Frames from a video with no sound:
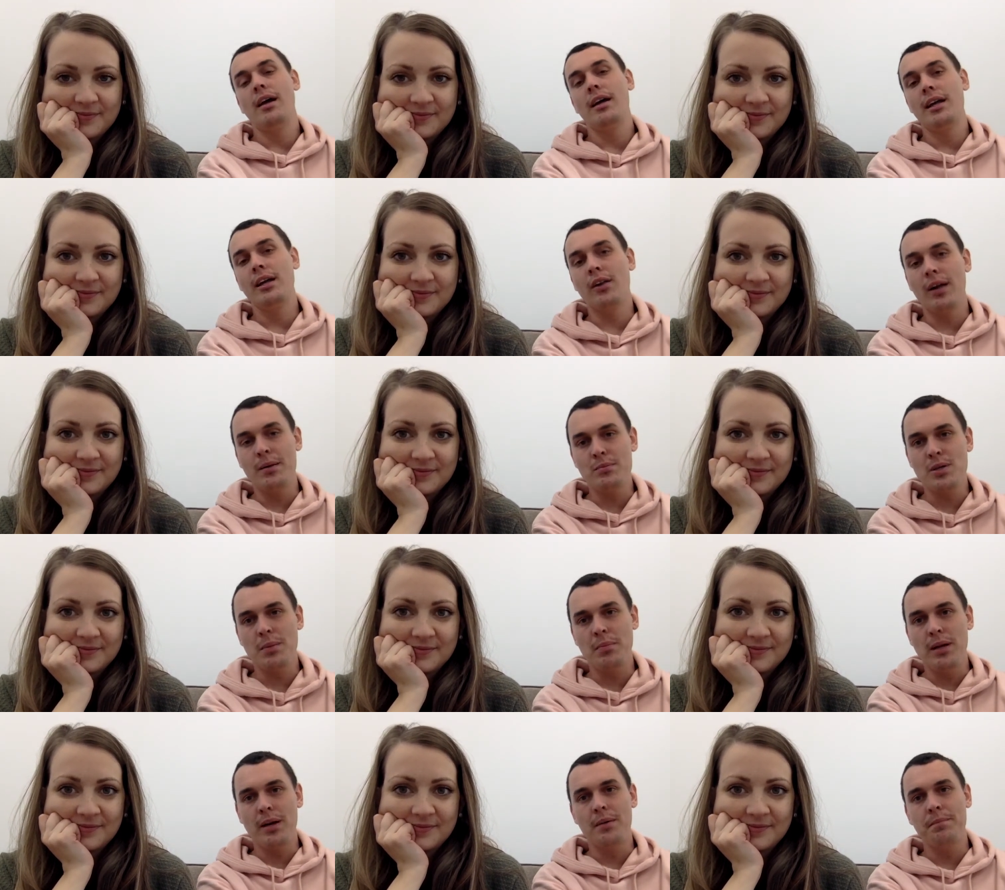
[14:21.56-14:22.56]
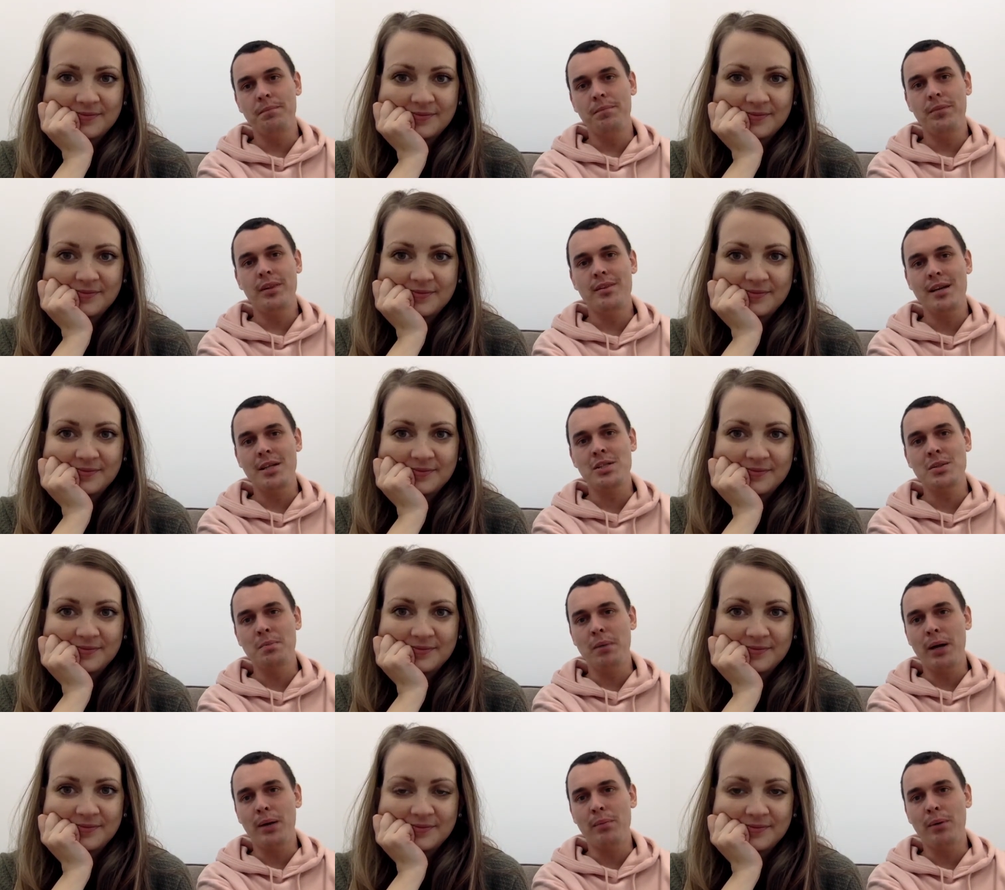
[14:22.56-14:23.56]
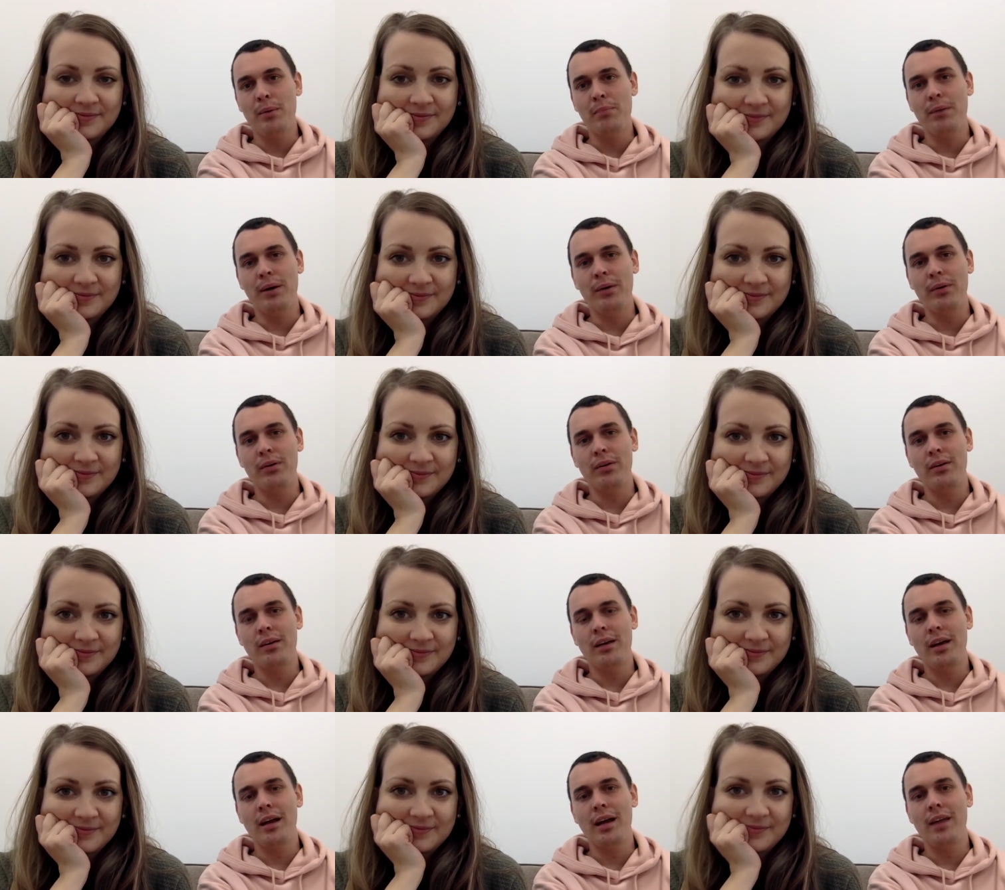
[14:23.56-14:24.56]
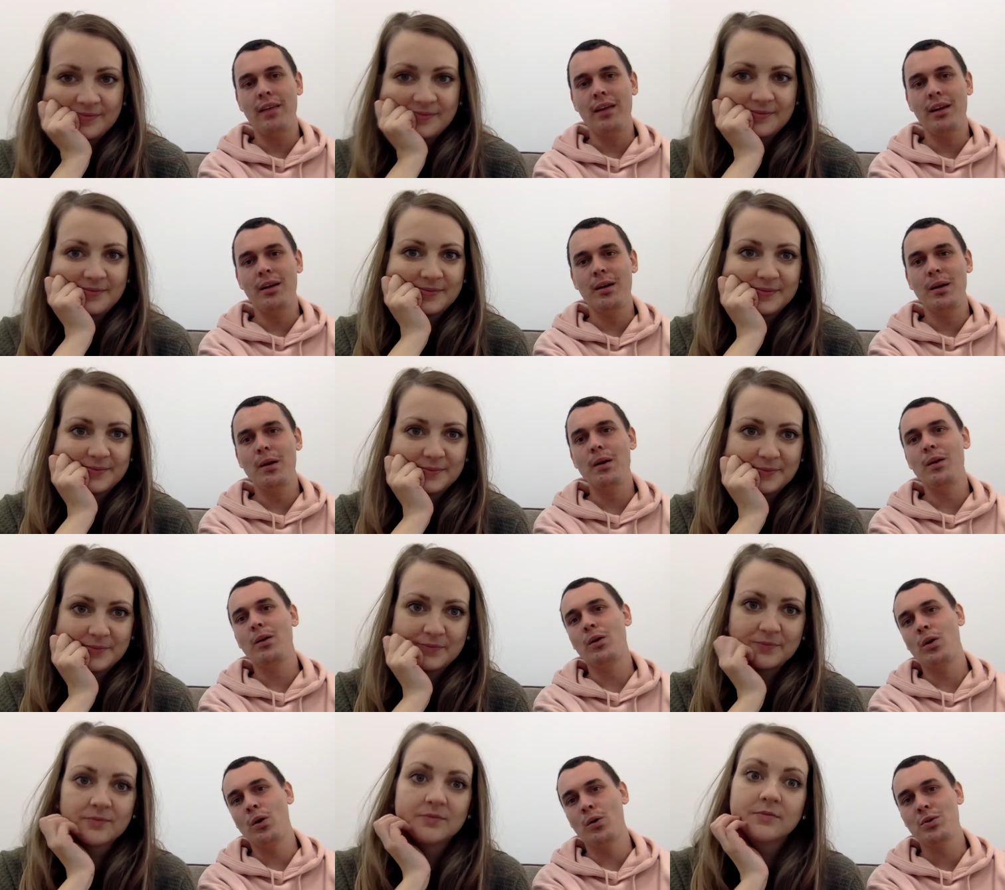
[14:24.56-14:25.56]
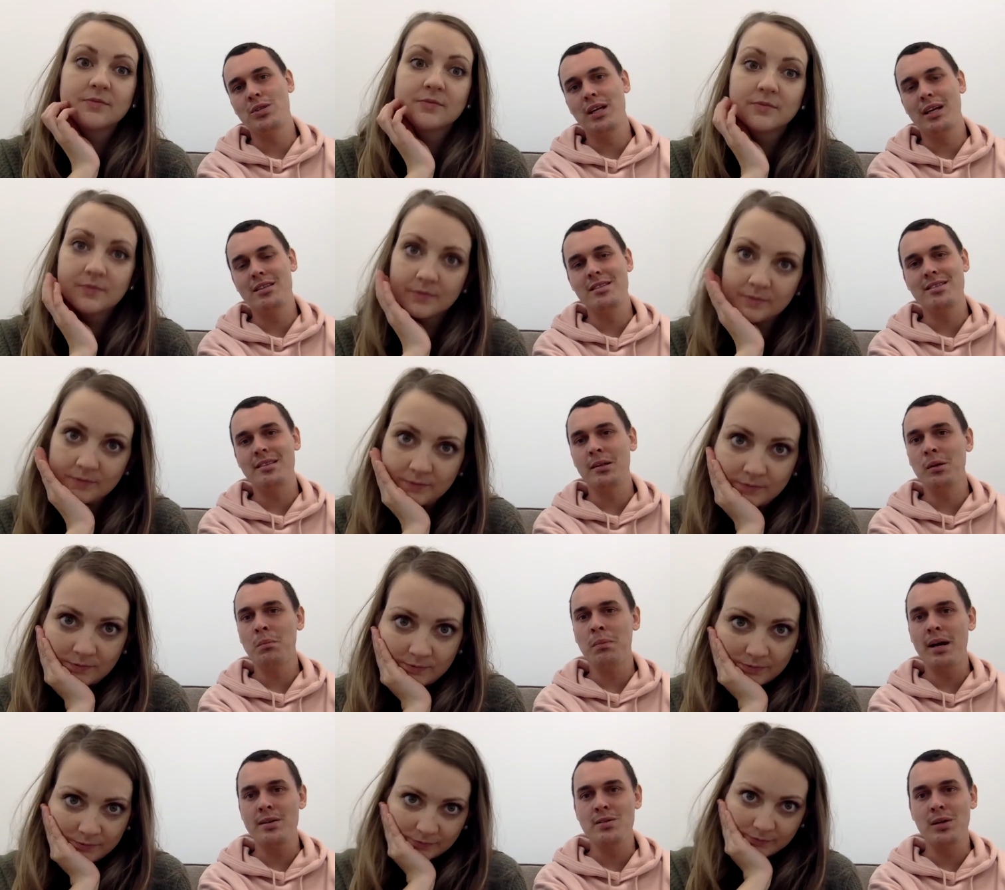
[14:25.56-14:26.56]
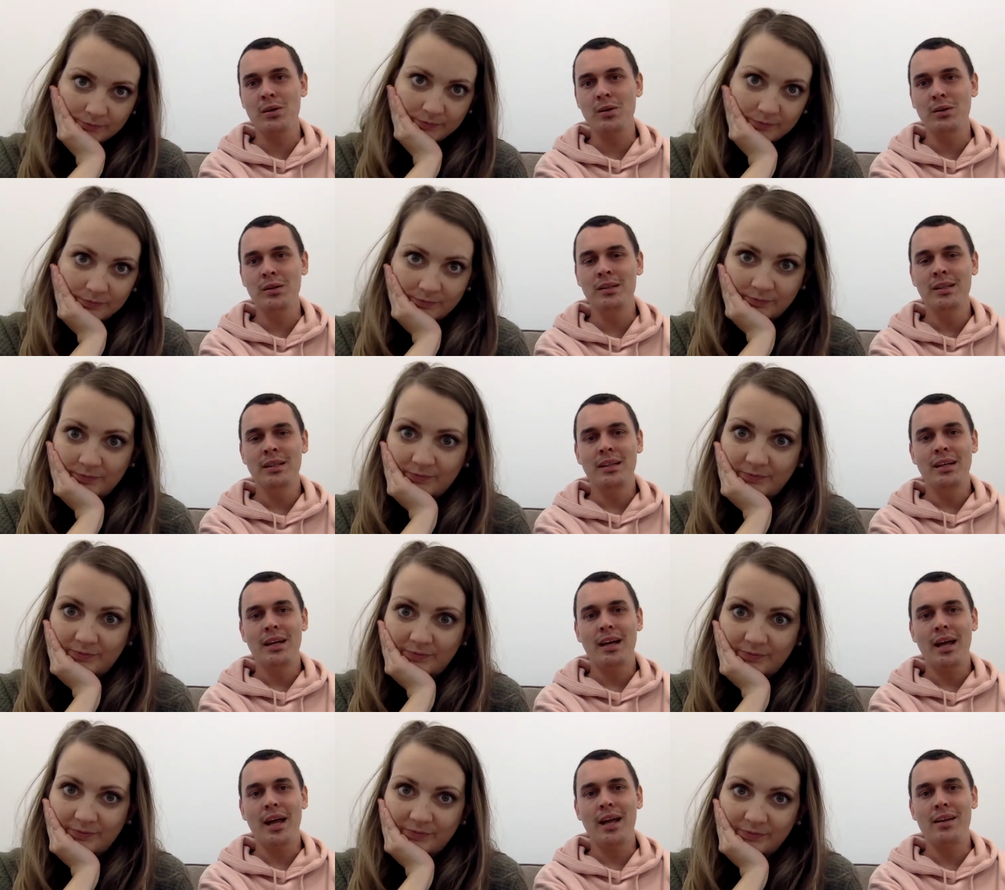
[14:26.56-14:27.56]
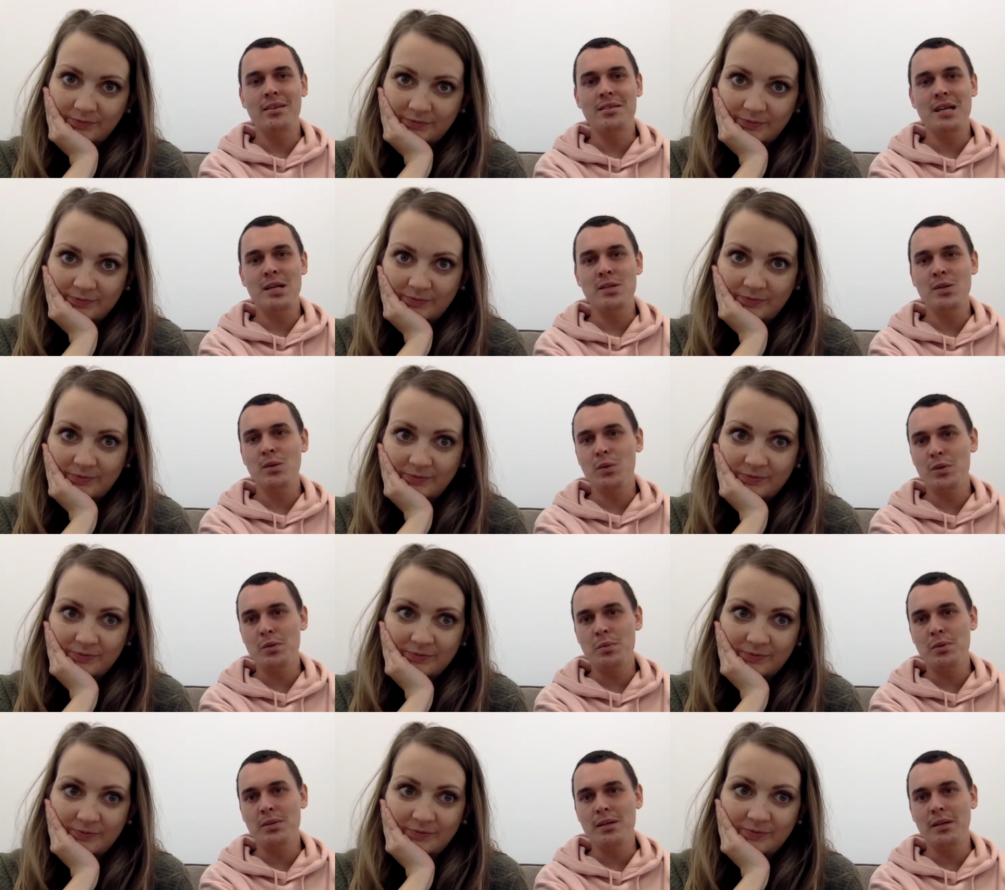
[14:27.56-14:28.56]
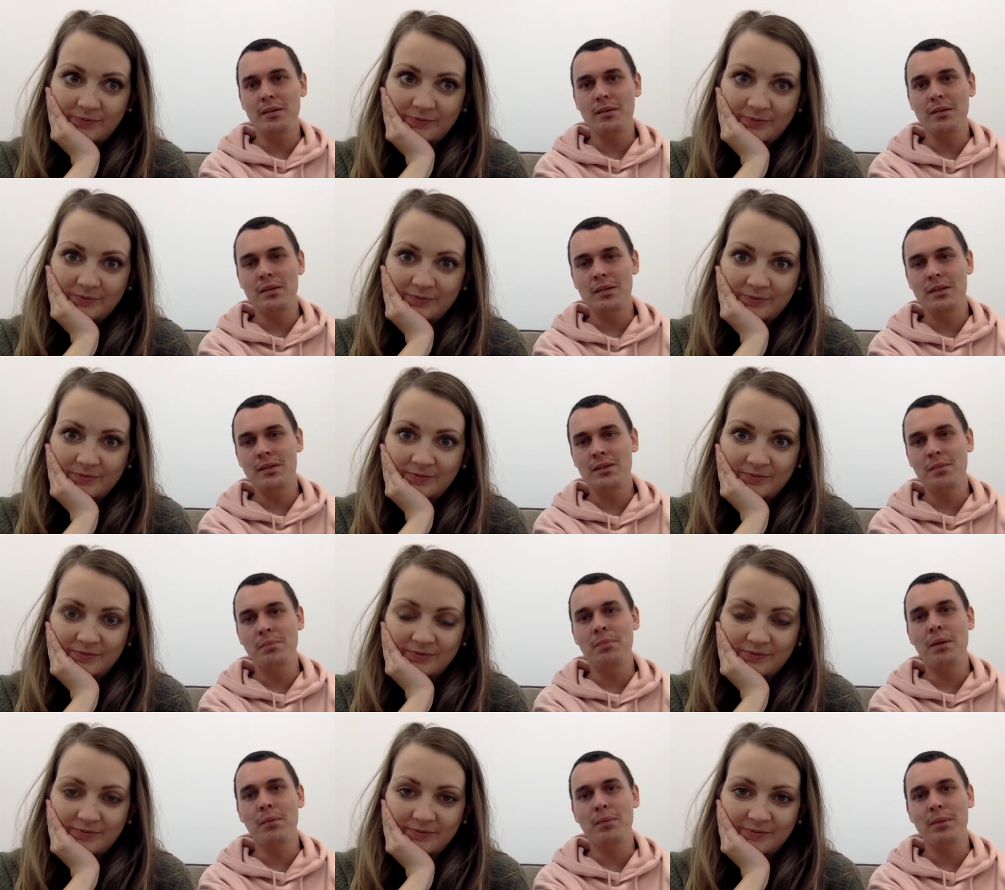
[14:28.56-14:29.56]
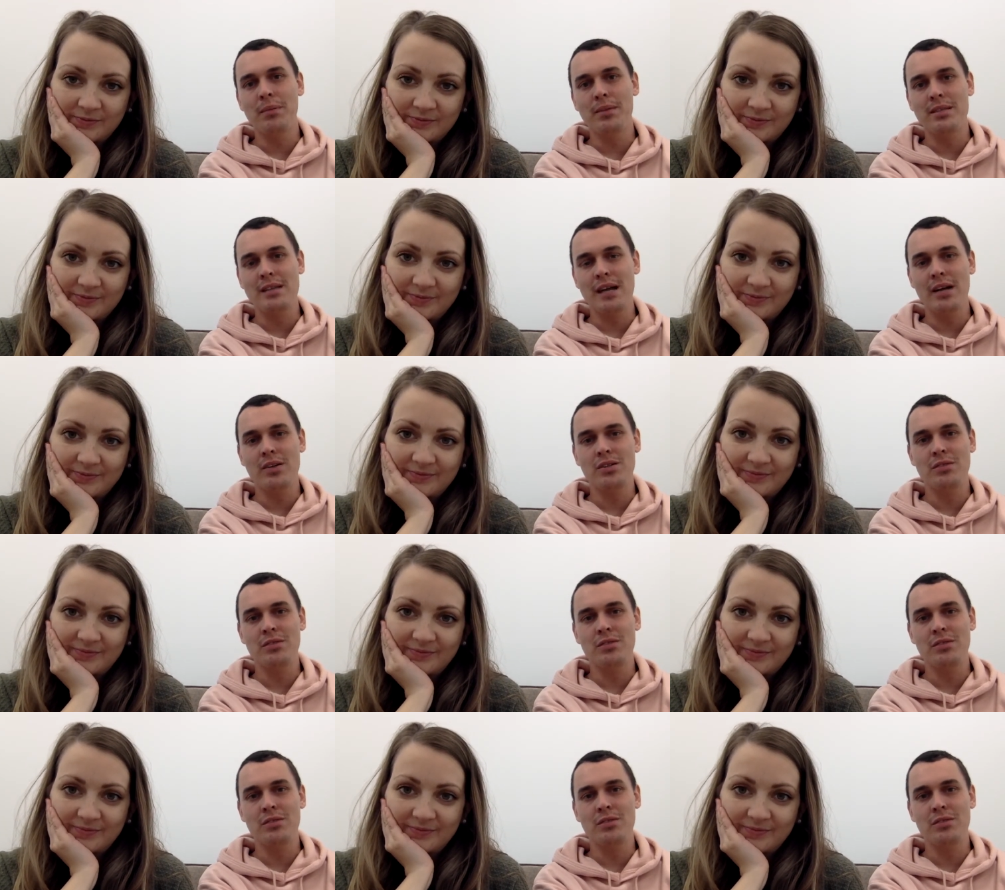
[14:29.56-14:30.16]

Speaker 1: He climbs up there takes the bike pump out and then goes and gets his little bicycle and decides that he wants to pretend to pump up the tires